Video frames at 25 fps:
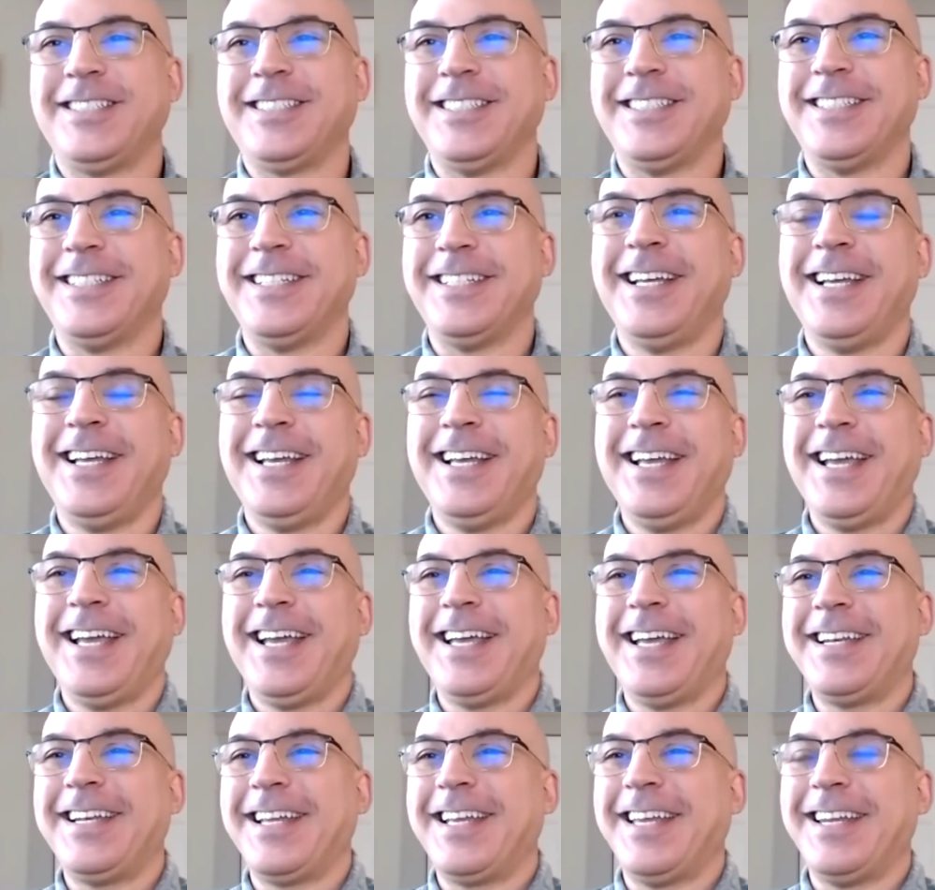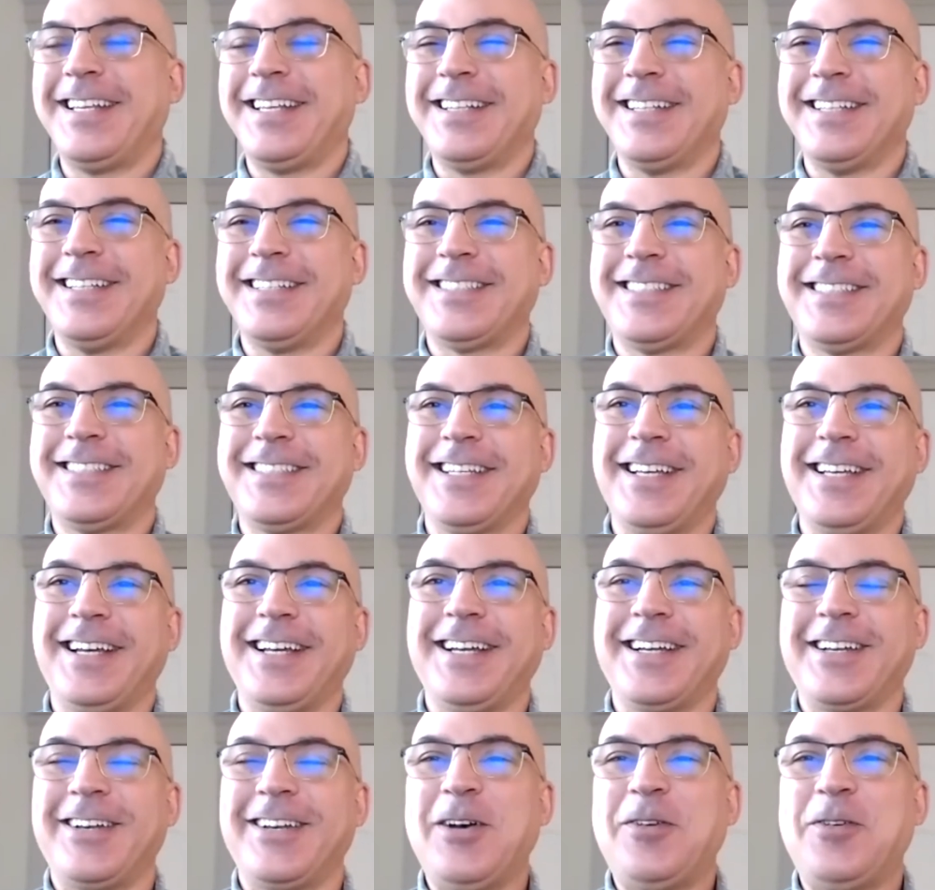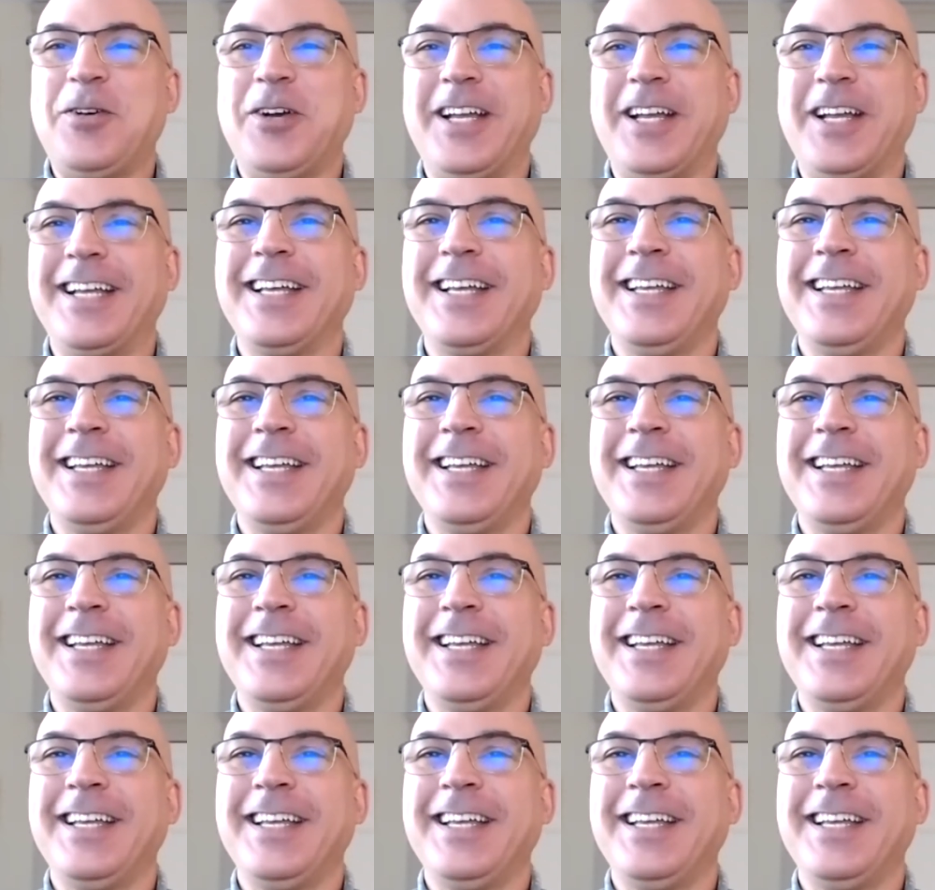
and getting this going.